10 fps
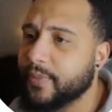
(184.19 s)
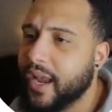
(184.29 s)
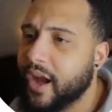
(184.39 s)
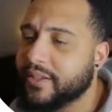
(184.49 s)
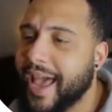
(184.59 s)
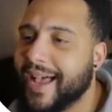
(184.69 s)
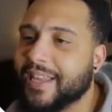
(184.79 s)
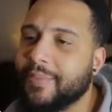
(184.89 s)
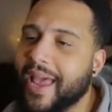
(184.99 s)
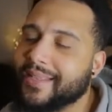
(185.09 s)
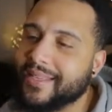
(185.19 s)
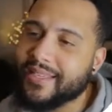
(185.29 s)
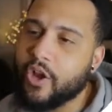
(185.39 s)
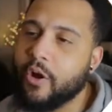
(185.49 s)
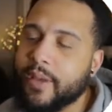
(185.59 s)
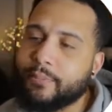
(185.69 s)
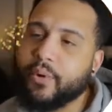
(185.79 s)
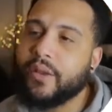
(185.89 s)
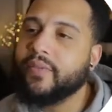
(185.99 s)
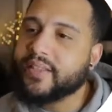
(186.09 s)
Now it's asking me, has this song been
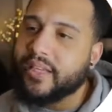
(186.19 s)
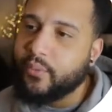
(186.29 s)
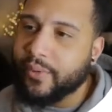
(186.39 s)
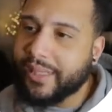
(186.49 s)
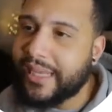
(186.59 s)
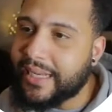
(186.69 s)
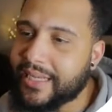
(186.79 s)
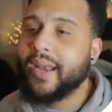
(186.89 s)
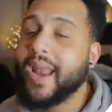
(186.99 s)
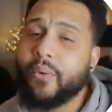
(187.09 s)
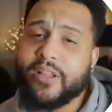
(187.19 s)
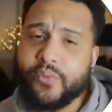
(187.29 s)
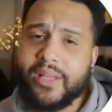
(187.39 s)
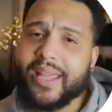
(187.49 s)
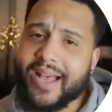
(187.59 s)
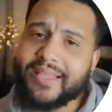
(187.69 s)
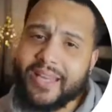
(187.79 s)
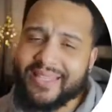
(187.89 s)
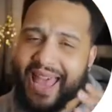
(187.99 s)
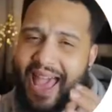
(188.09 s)
previously released? Now what it's really asking
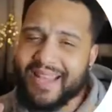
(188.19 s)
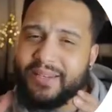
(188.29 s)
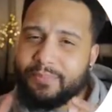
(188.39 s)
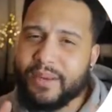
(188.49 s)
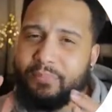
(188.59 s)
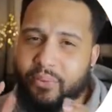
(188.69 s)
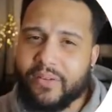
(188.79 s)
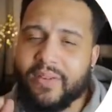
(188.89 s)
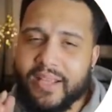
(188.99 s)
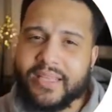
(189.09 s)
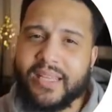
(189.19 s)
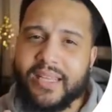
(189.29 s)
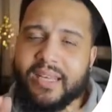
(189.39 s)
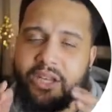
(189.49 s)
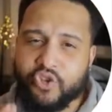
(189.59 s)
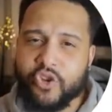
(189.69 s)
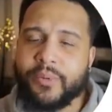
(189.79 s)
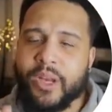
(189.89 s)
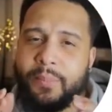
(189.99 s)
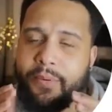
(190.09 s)
is, has it been previously
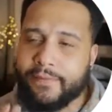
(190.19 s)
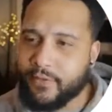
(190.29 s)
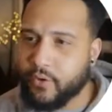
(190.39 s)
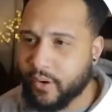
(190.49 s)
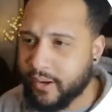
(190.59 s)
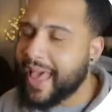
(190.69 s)
distributed before?